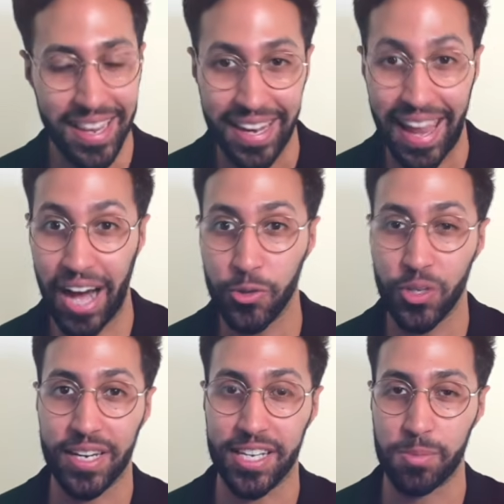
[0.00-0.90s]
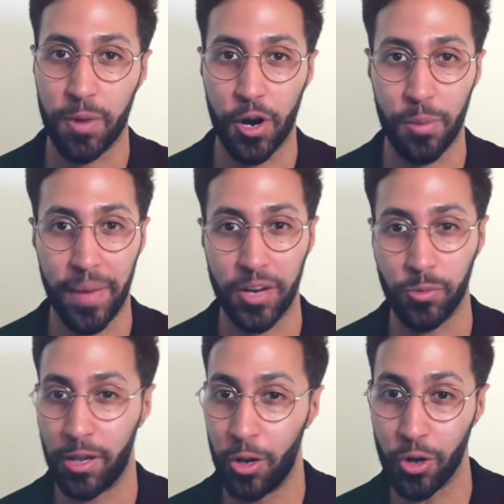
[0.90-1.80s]
Now you can experiment
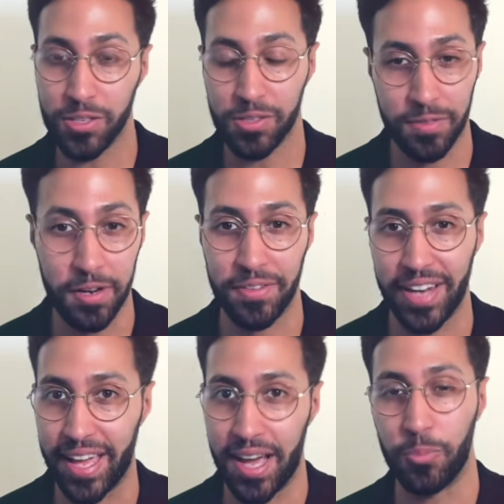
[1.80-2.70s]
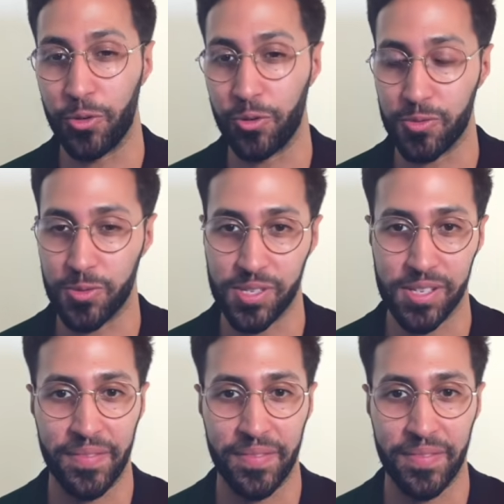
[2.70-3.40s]
with lots of different AI models.